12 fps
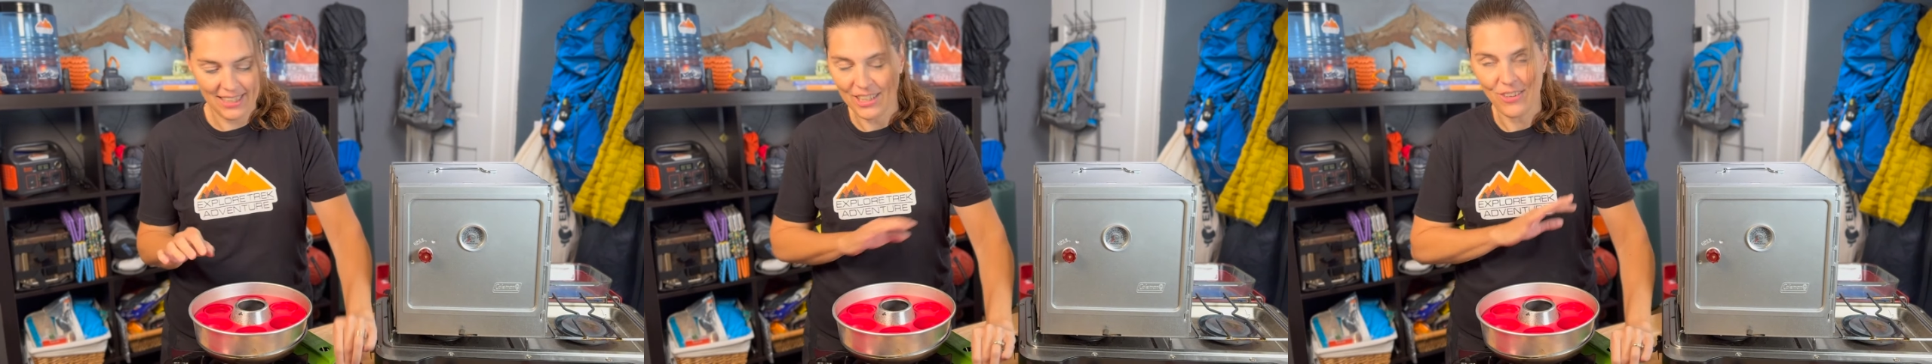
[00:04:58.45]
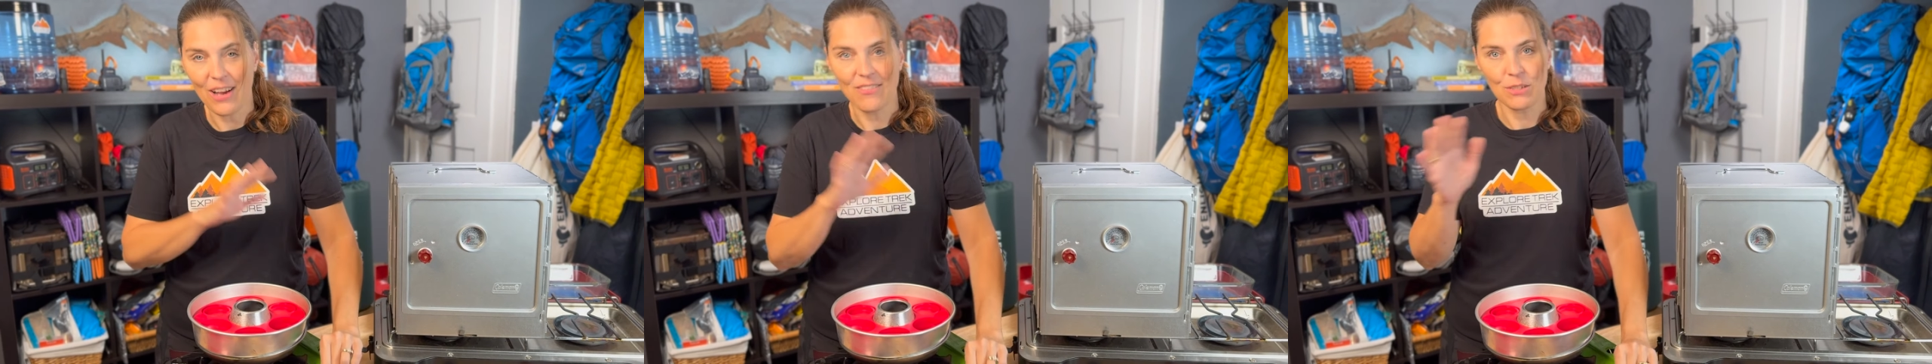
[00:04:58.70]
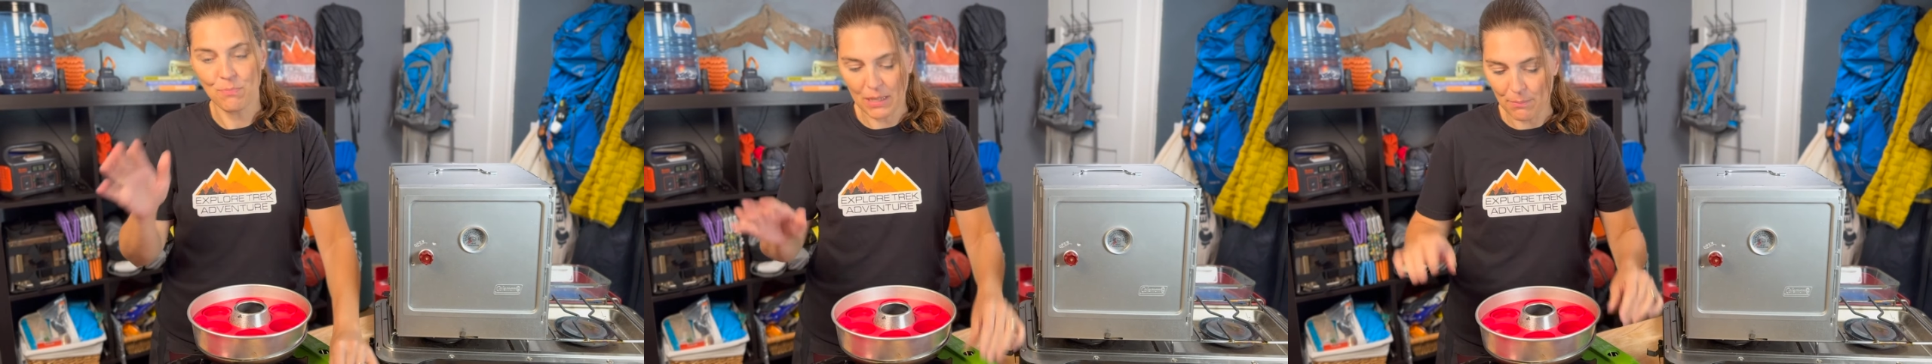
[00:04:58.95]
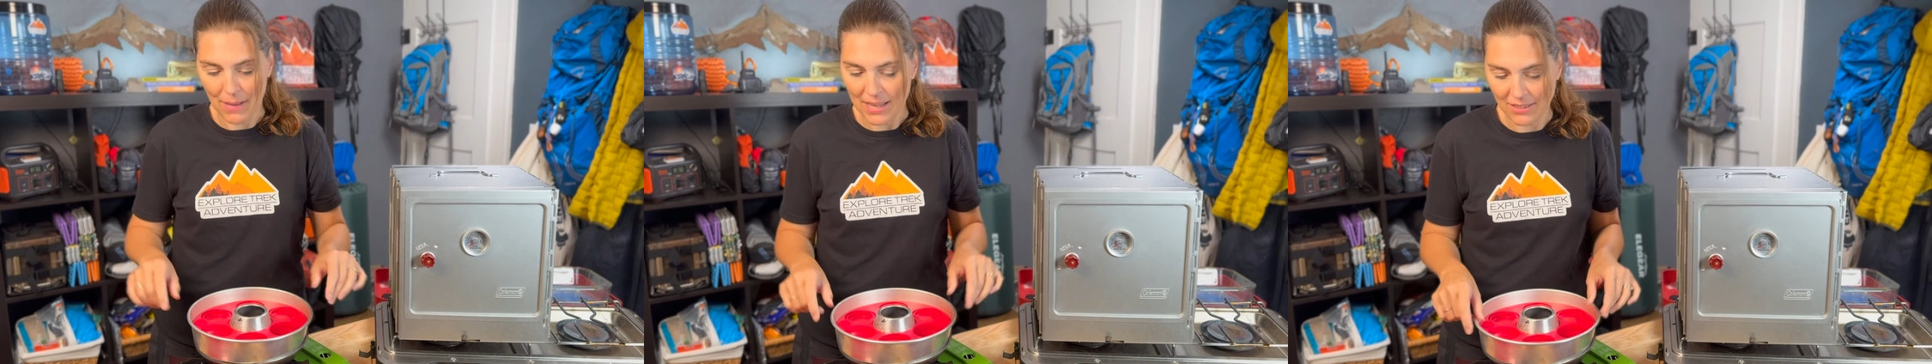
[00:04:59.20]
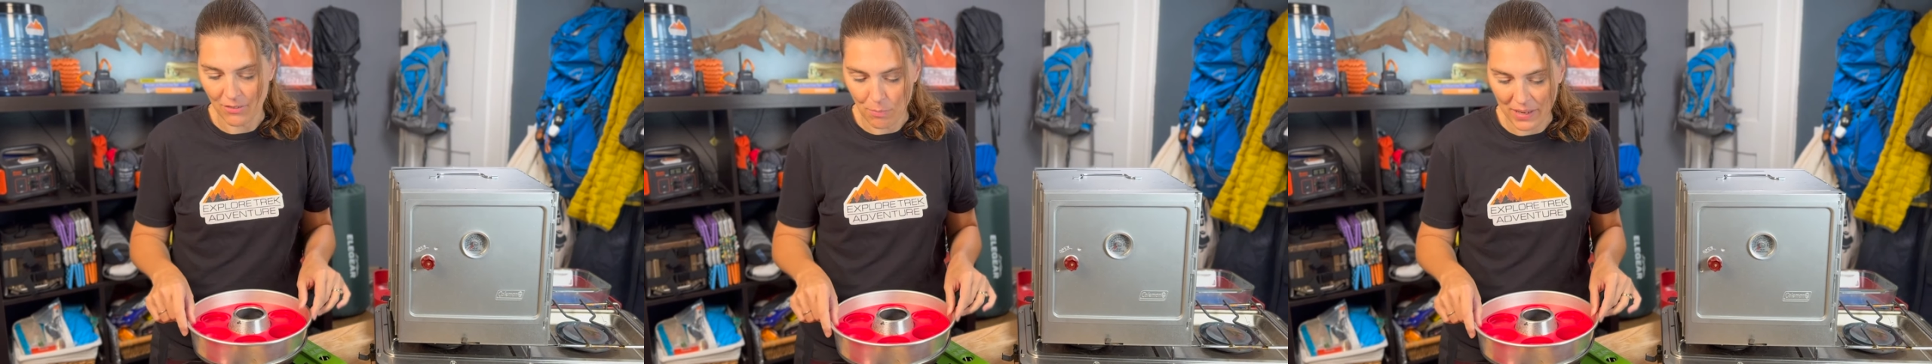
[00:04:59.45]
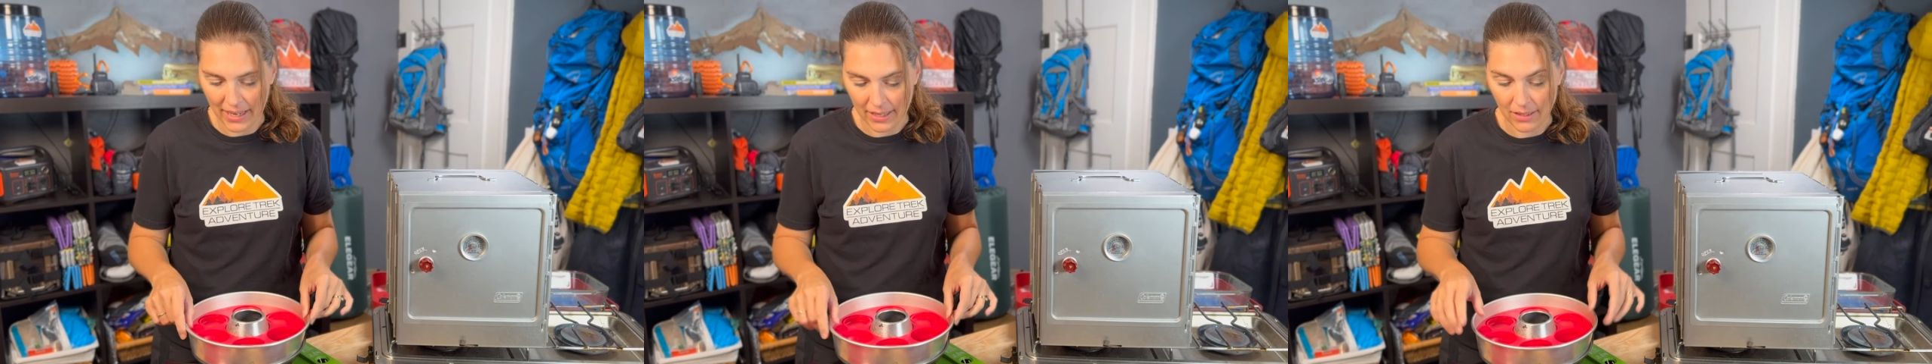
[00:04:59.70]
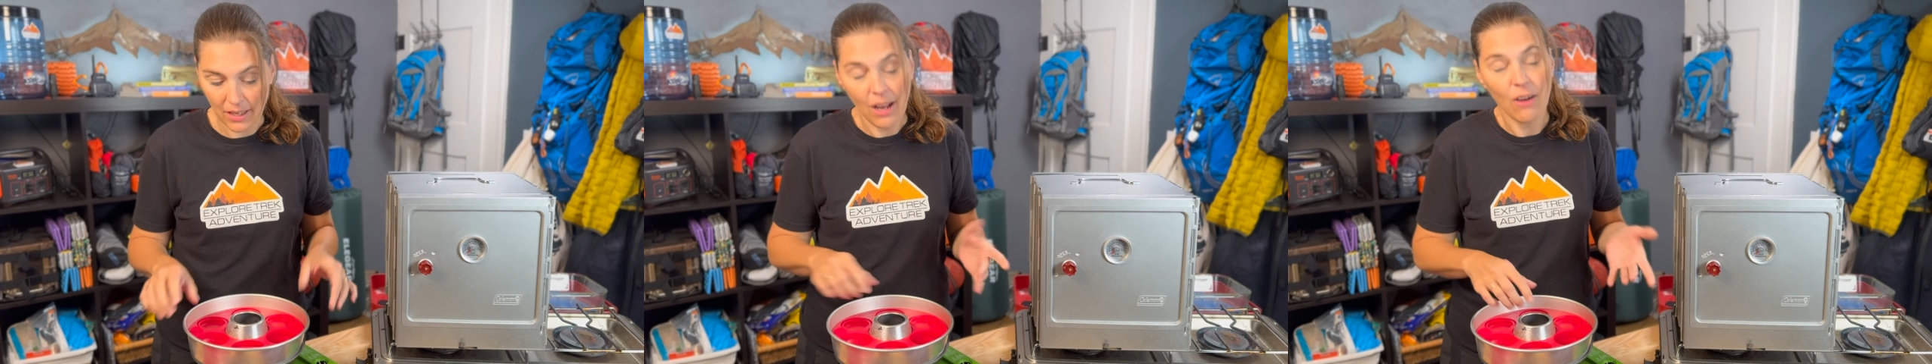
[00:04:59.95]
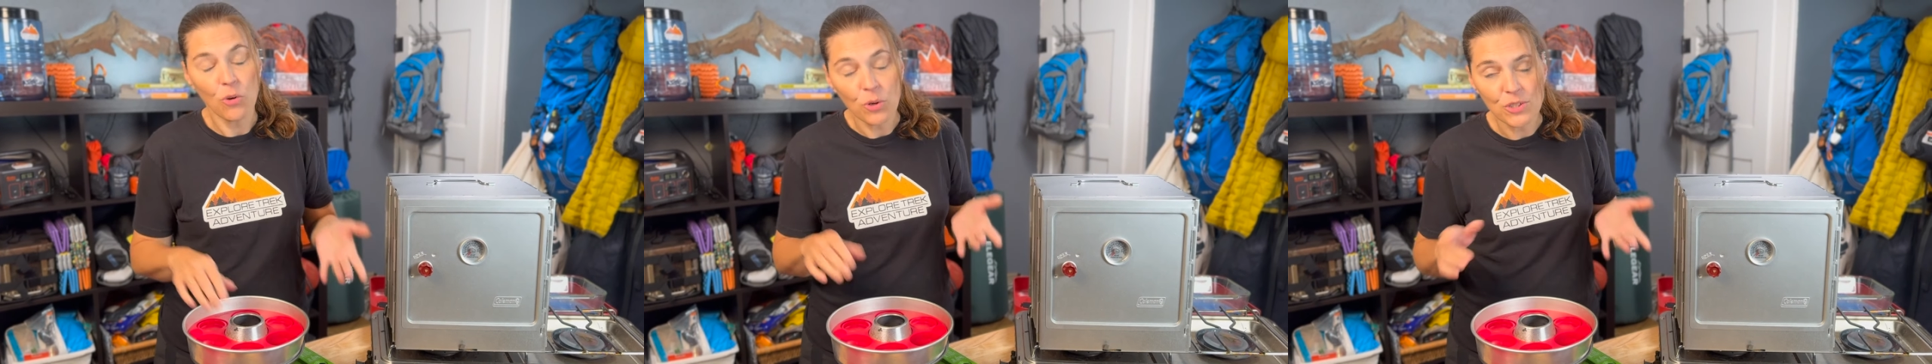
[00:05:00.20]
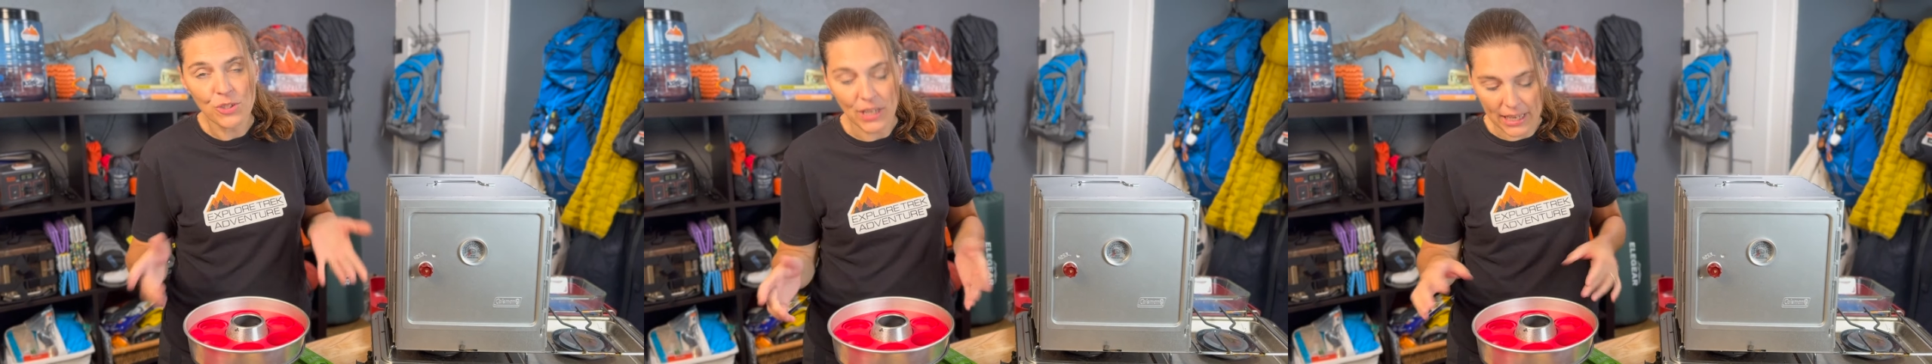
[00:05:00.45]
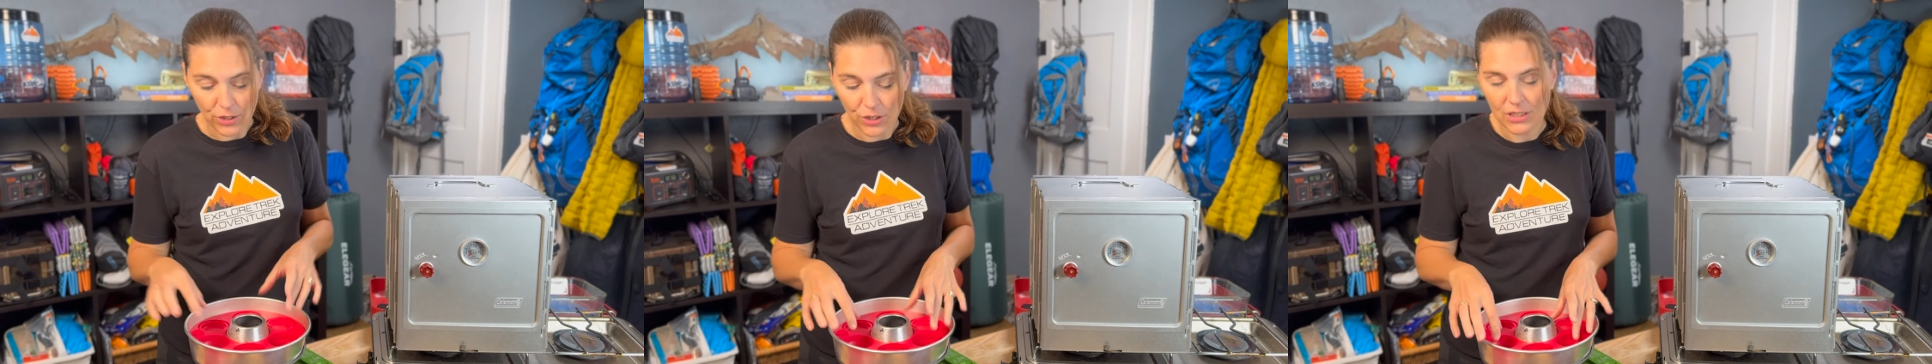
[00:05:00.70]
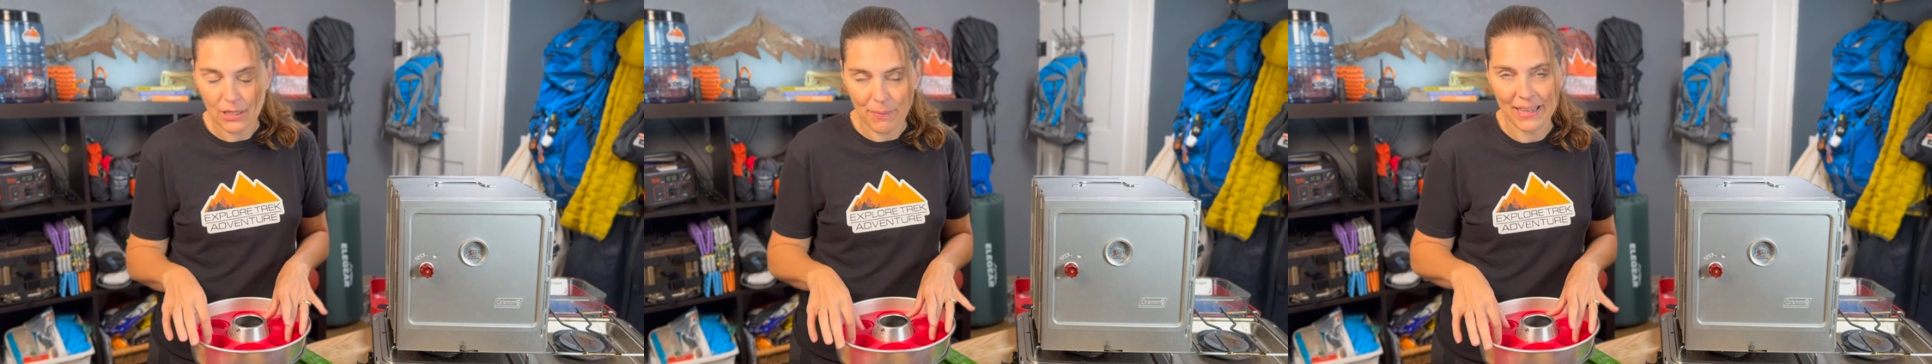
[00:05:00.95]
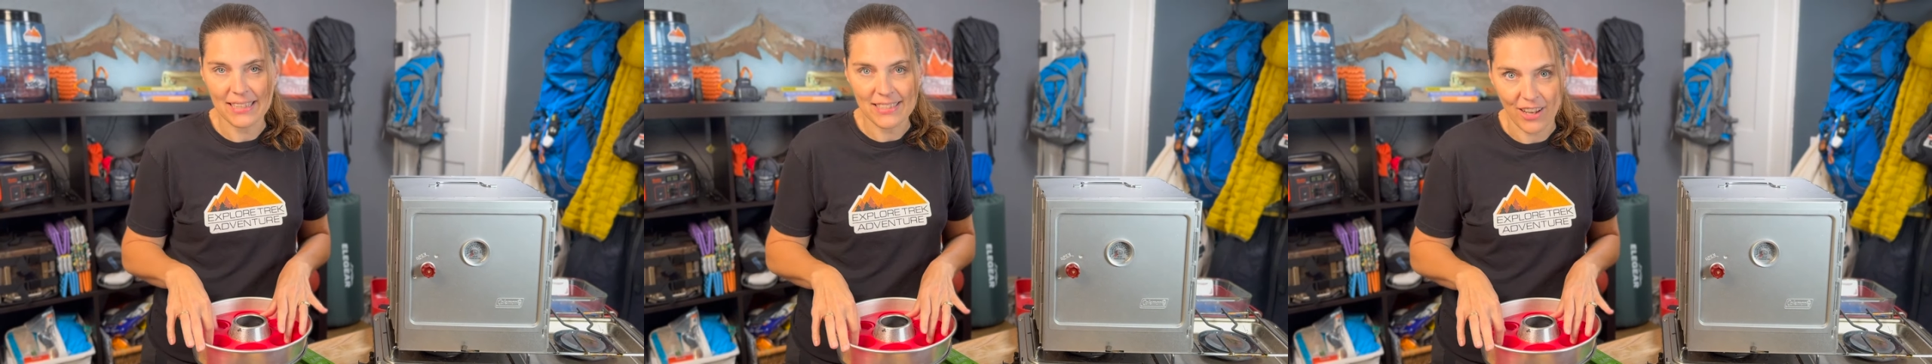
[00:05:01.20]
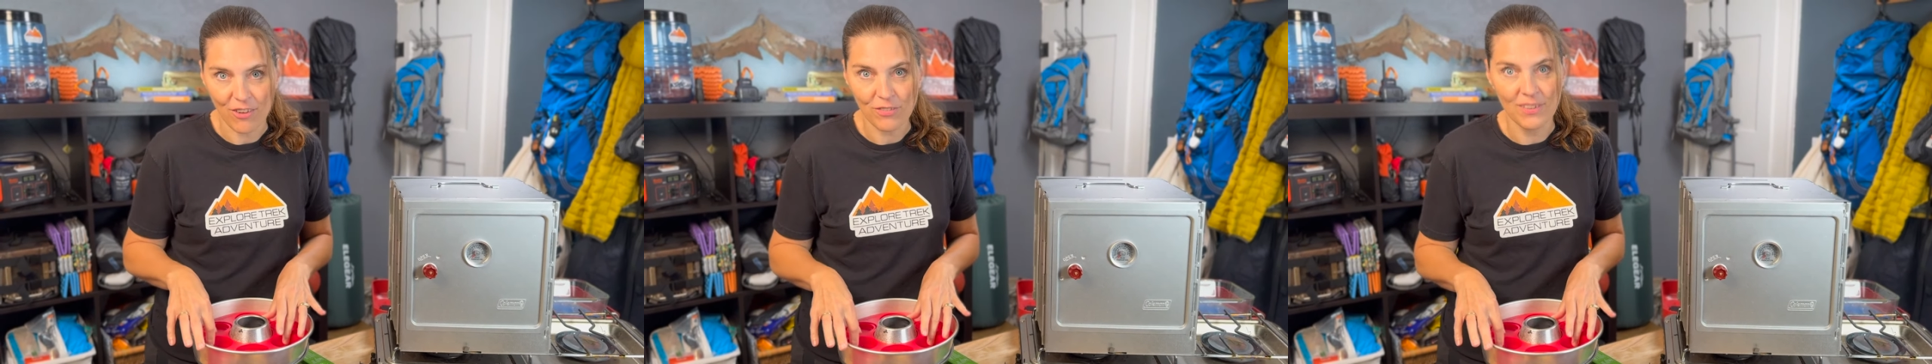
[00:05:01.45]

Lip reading: You don't have this big mess of a pan. Of course, you can cook in the pan itself,